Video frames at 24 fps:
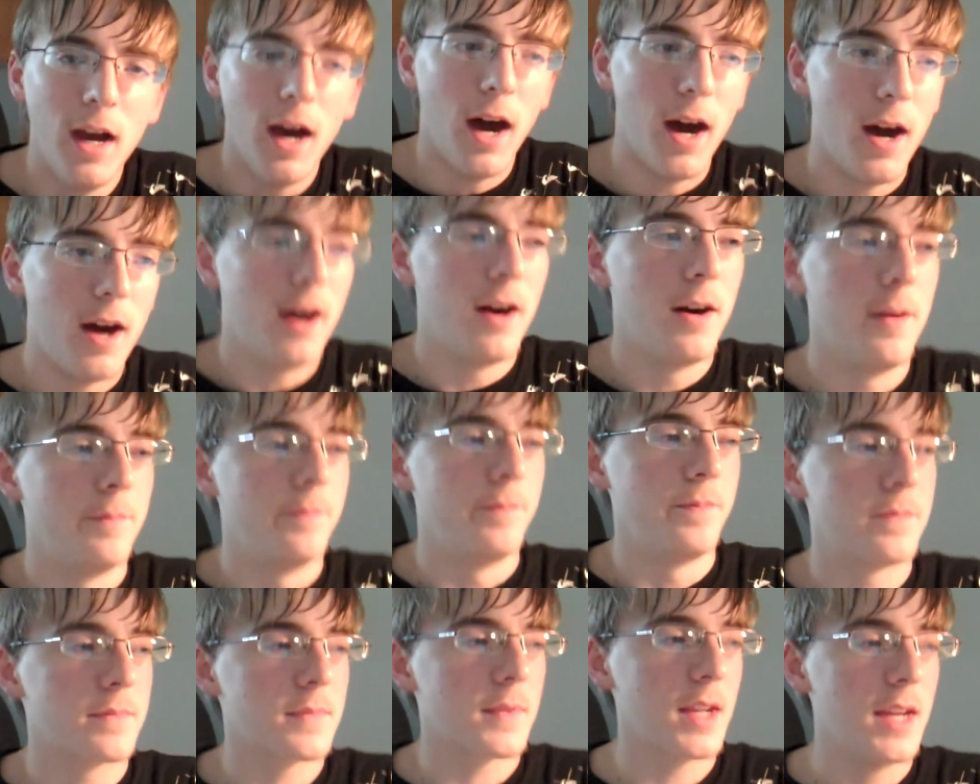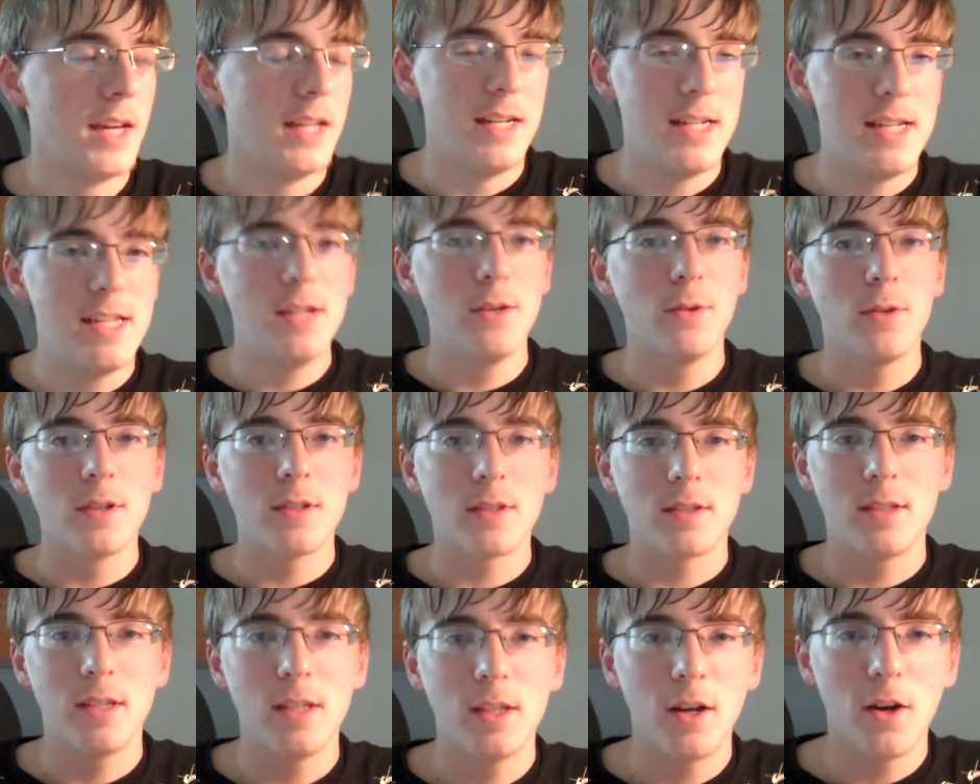And he
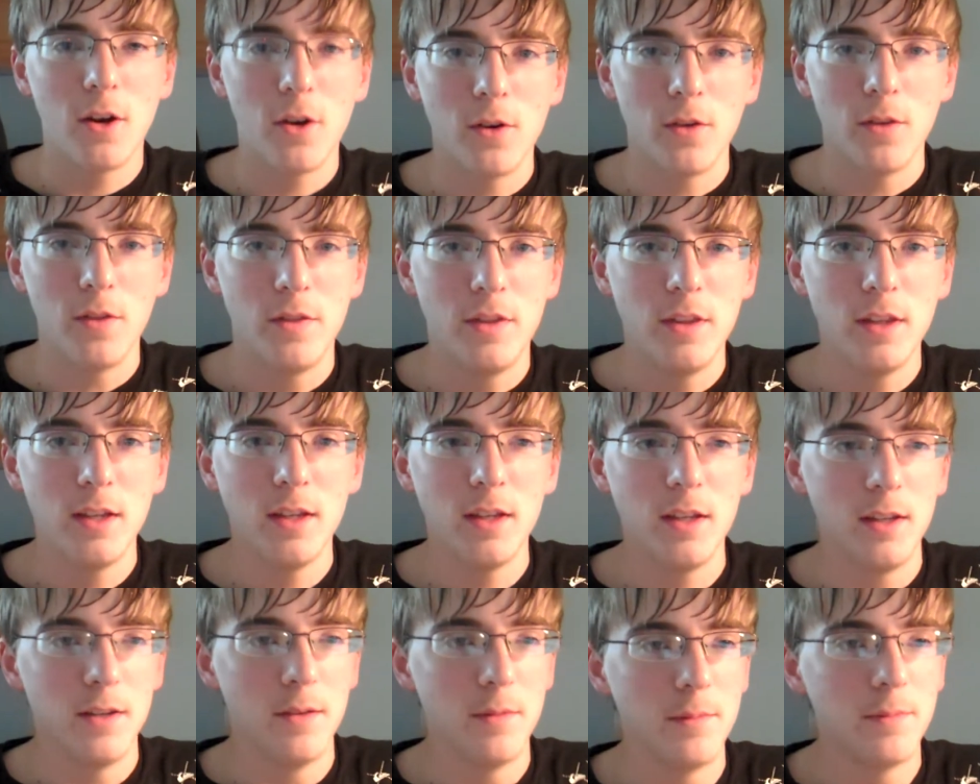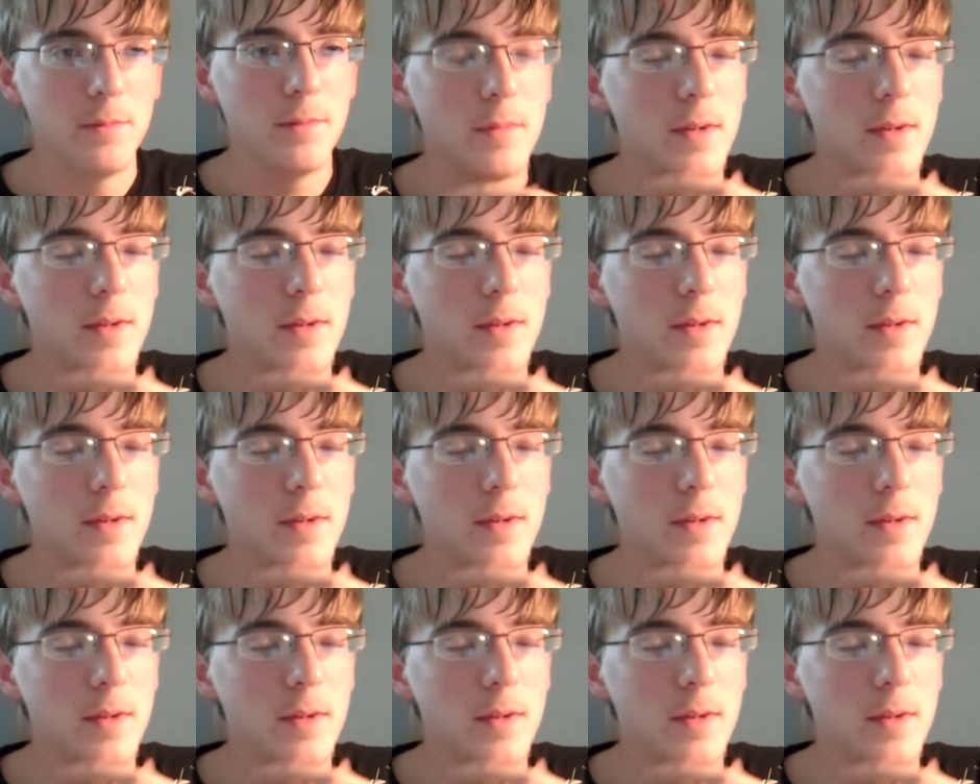was, you know, the